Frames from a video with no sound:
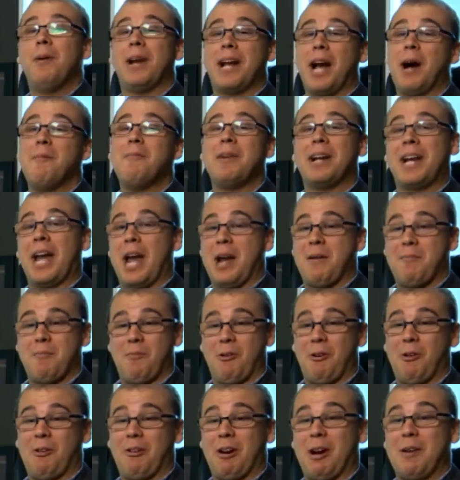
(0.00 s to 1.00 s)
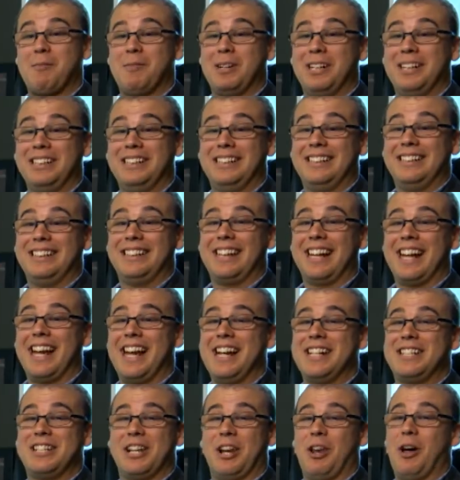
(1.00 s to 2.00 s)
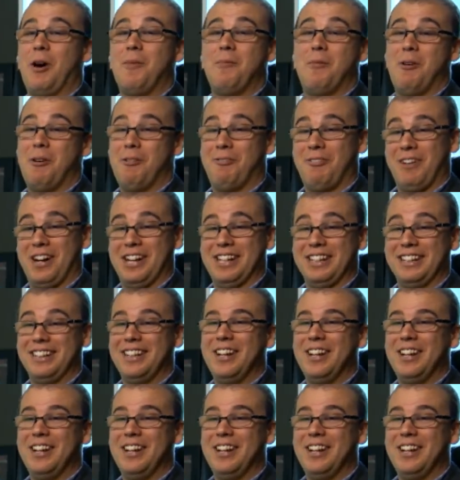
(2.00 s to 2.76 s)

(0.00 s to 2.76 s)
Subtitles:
Become a game programmer. It's a lot more fun.